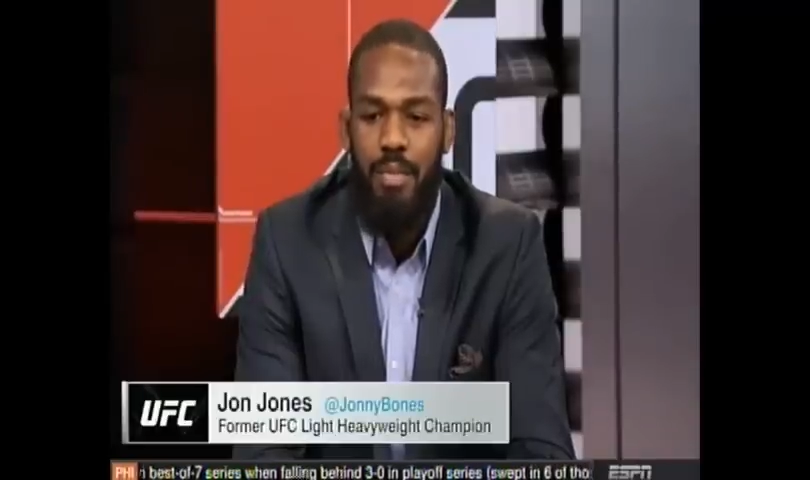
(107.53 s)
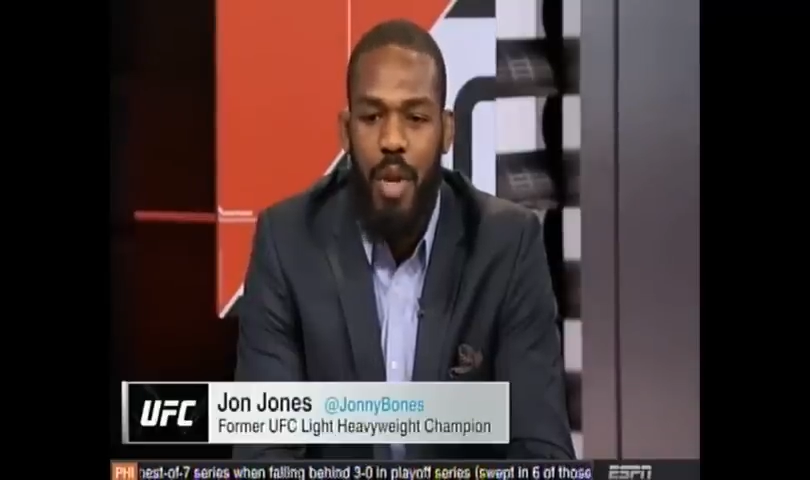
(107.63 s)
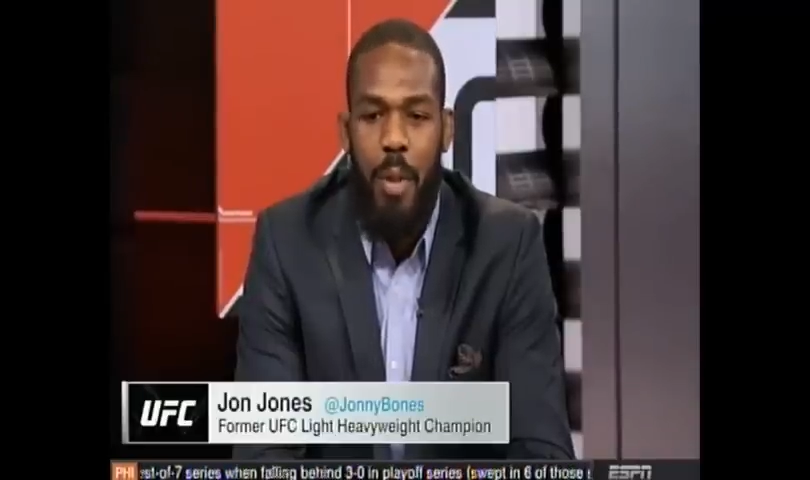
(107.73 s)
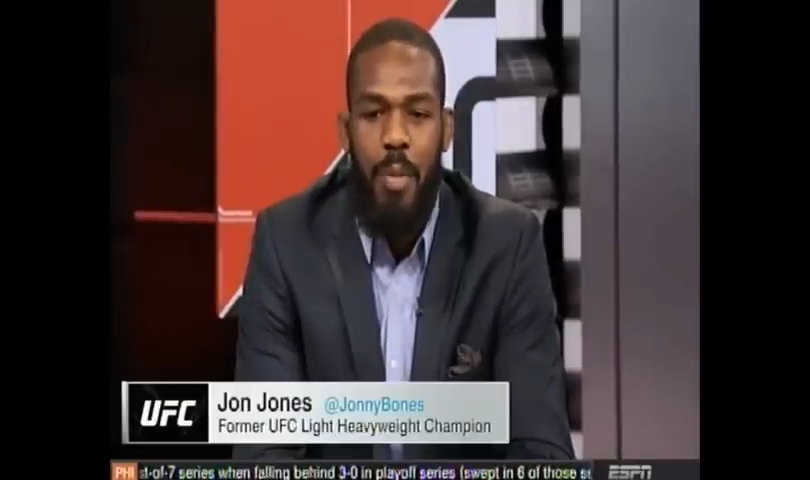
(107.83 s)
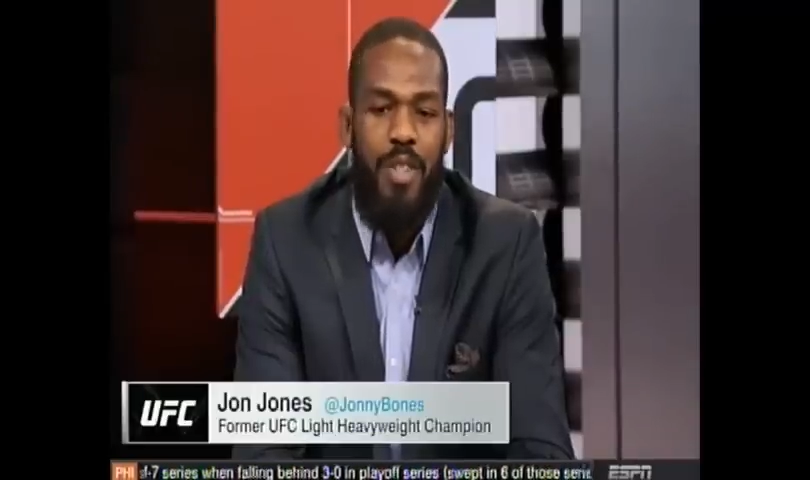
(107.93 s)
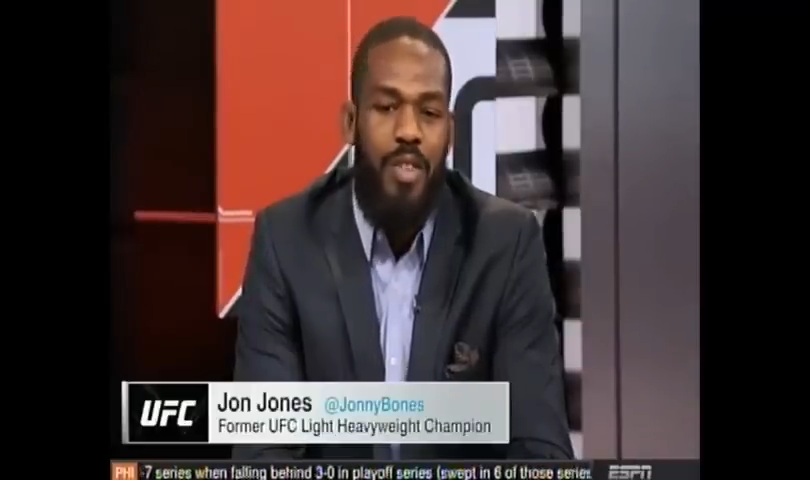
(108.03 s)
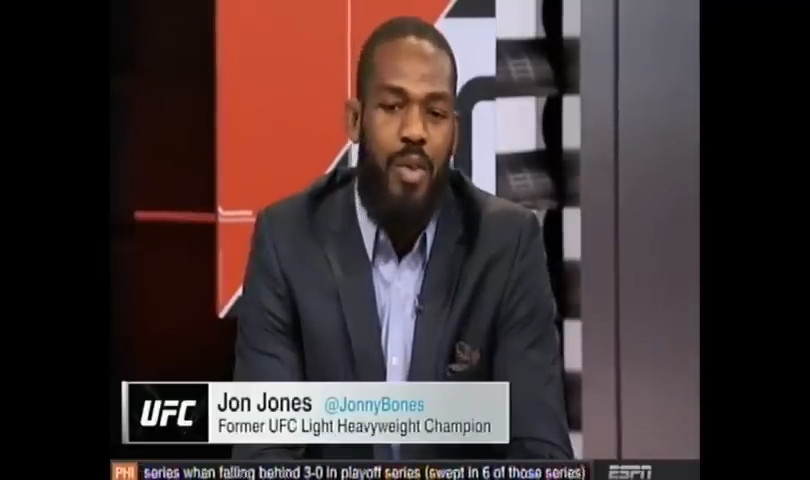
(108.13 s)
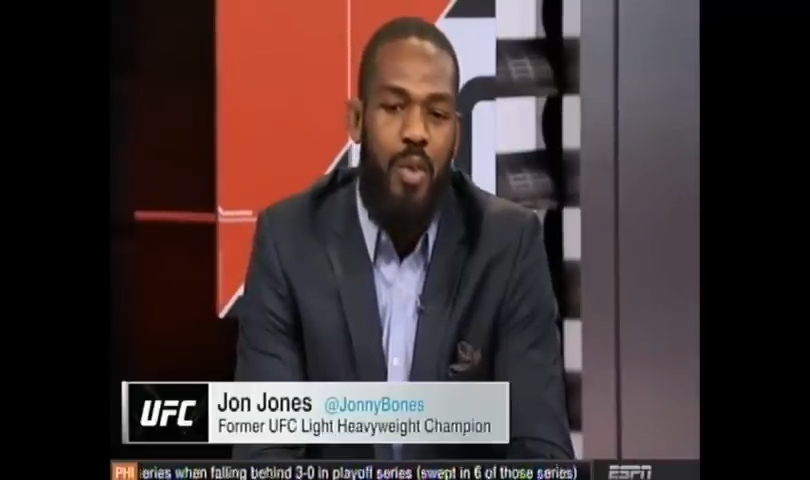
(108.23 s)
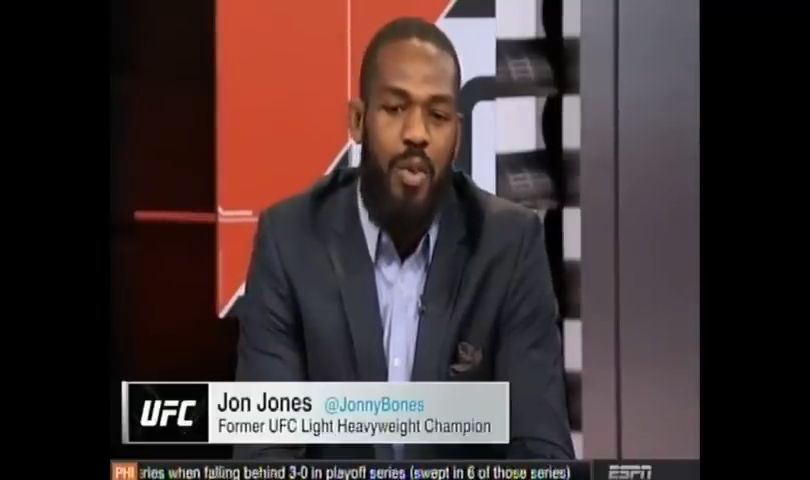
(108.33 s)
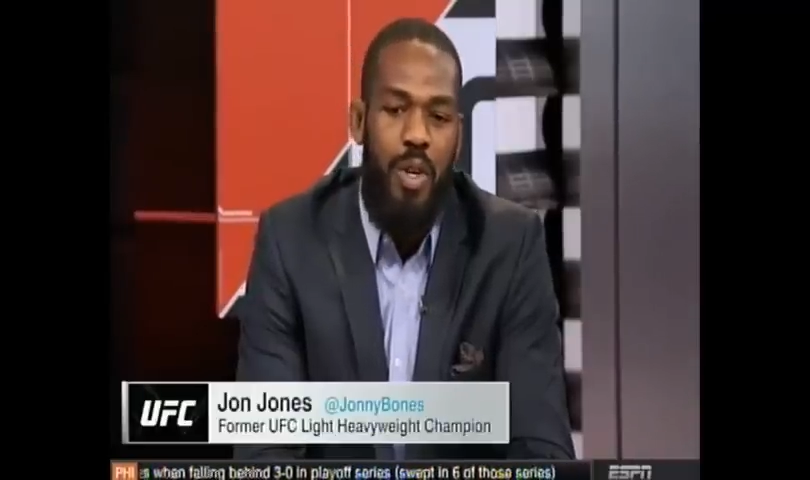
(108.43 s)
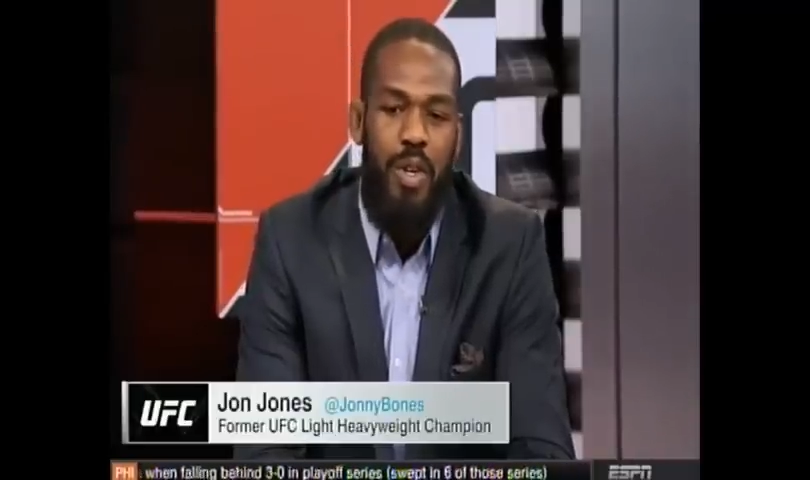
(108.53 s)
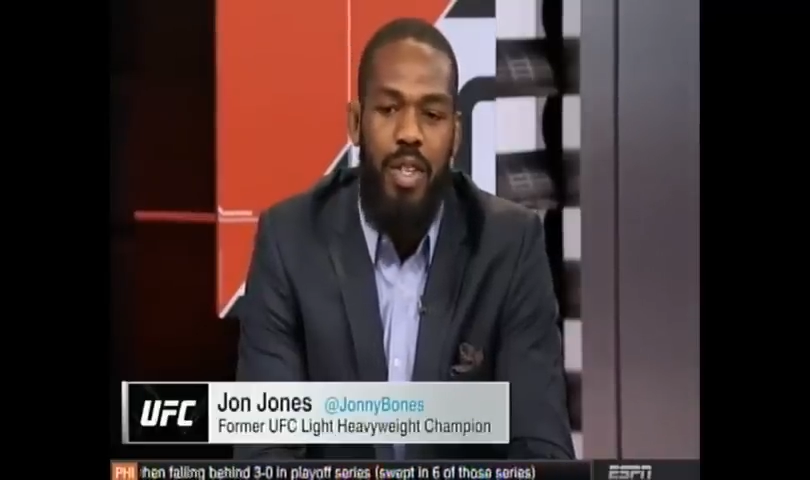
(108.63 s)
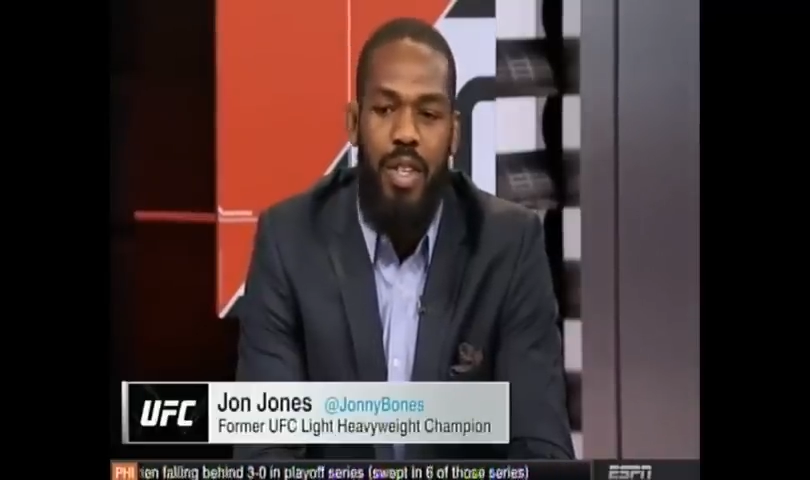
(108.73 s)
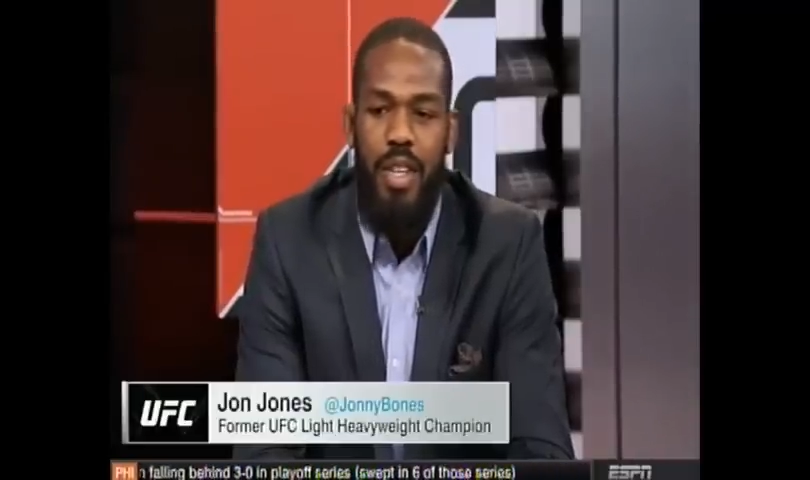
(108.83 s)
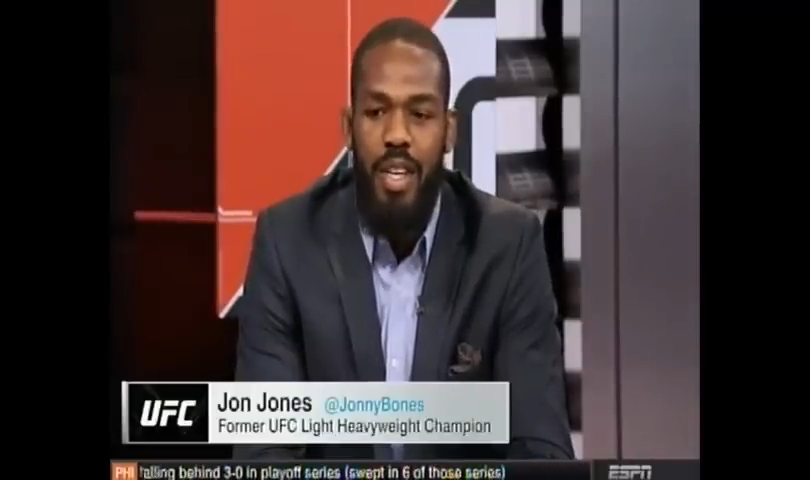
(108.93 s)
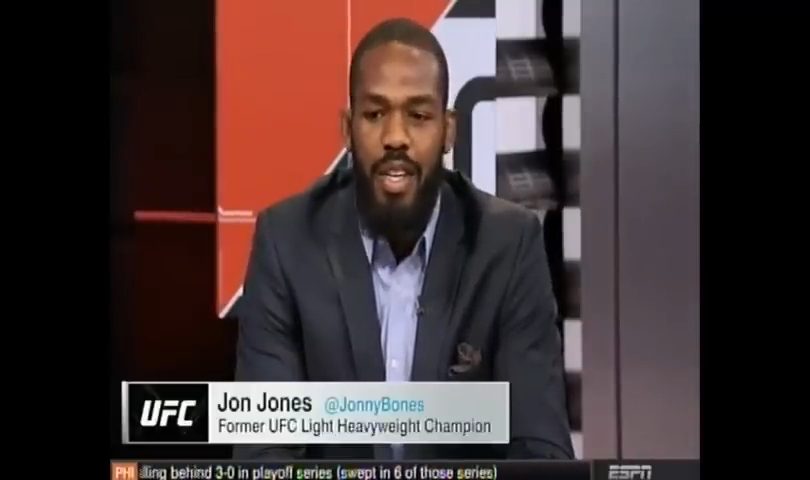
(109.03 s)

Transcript: companies in the world and